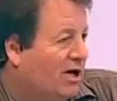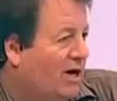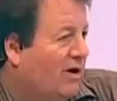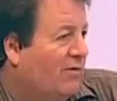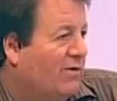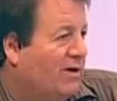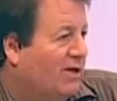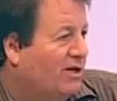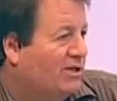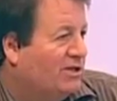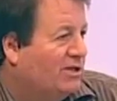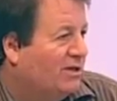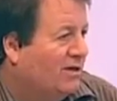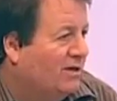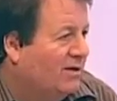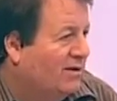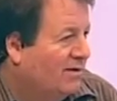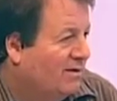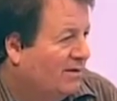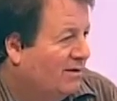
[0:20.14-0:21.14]
going
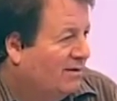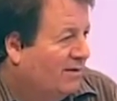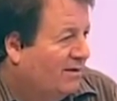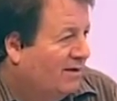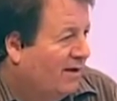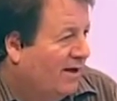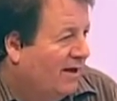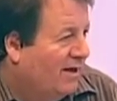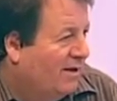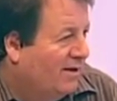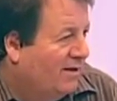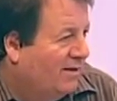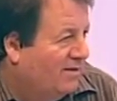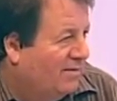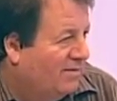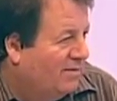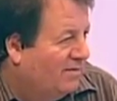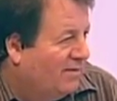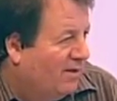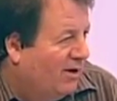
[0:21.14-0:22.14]
to
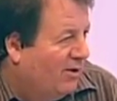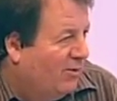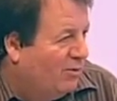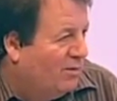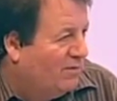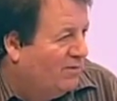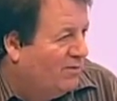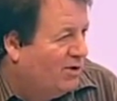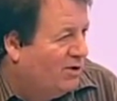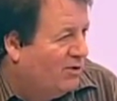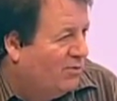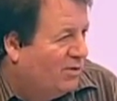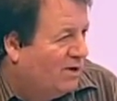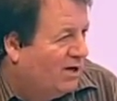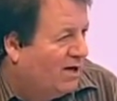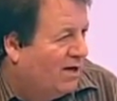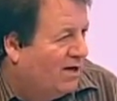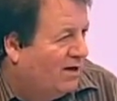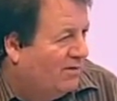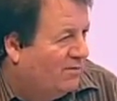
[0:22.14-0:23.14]
the whole of the
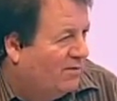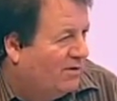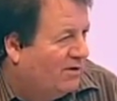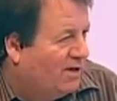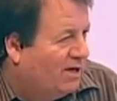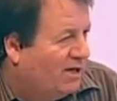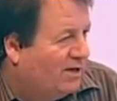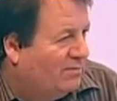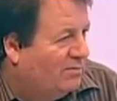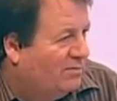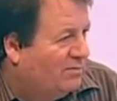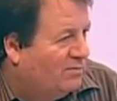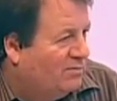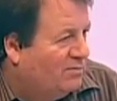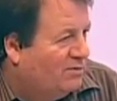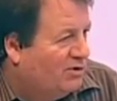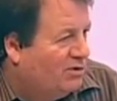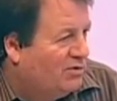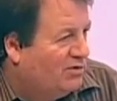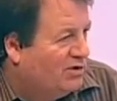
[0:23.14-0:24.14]
UK for their
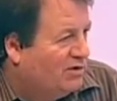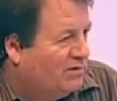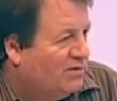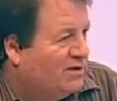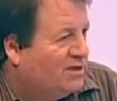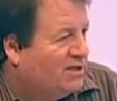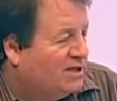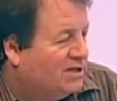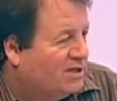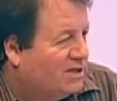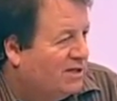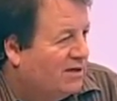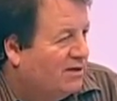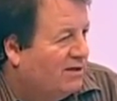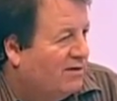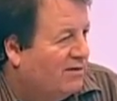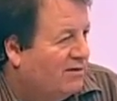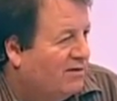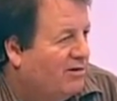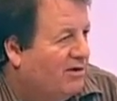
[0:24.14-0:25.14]
tourist visits, are
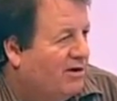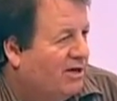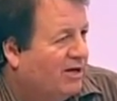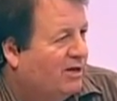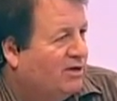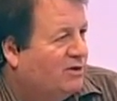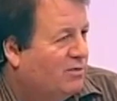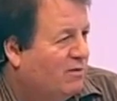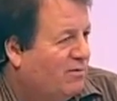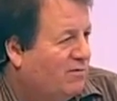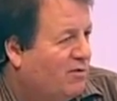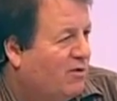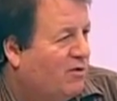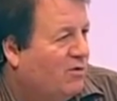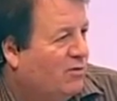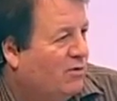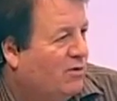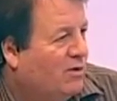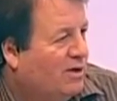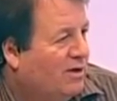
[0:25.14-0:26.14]
they? They're only going to a
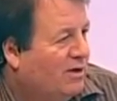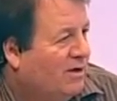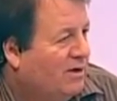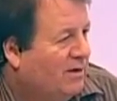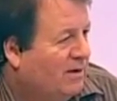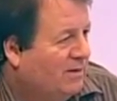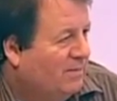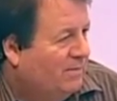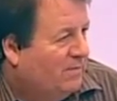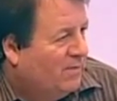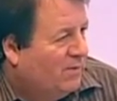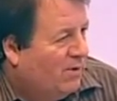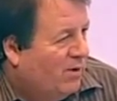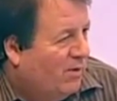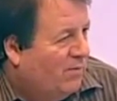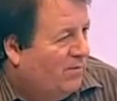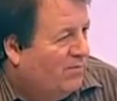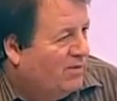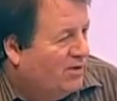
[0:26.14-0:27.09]
few obvious